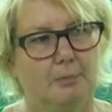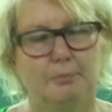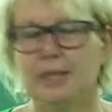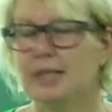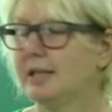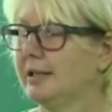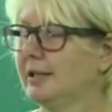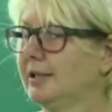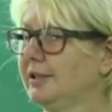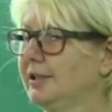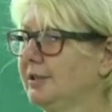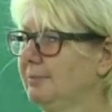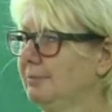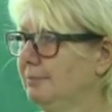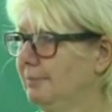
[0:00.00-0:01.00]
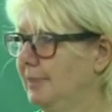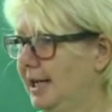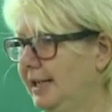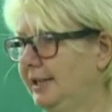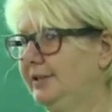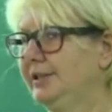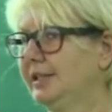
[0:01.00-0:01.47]
Because
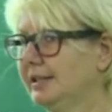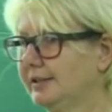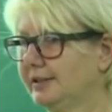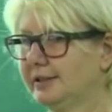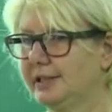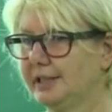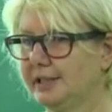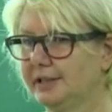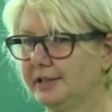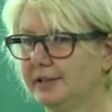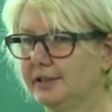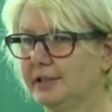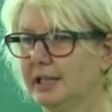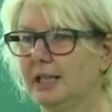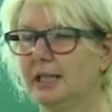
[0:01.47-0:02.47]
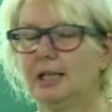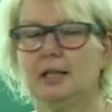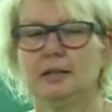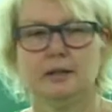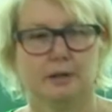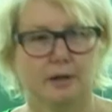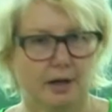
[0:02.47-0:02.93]
my sense is
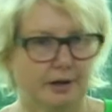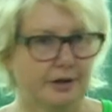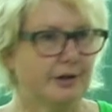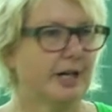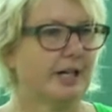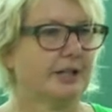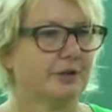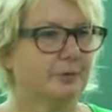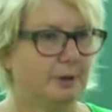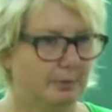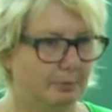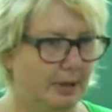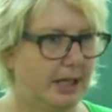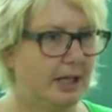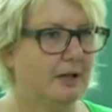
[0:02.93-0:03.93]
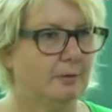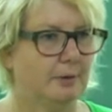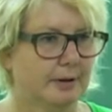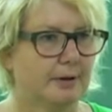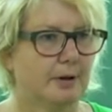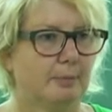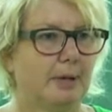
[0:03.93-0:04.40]
the contracts we make
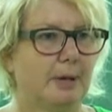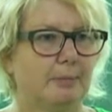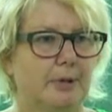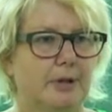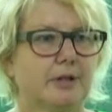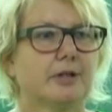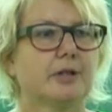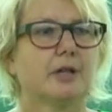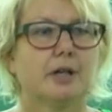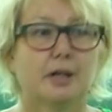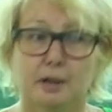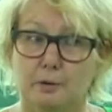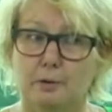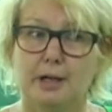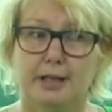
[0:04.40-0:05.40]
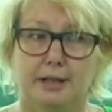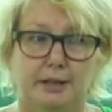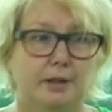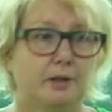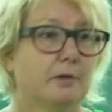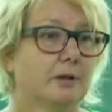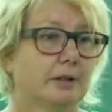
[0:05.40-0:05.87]
with our members are quite
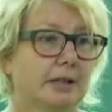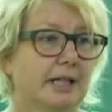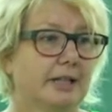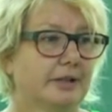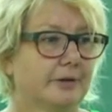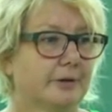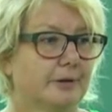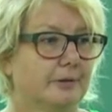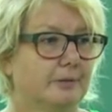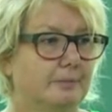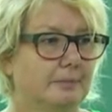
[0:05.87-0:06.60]
unilateral.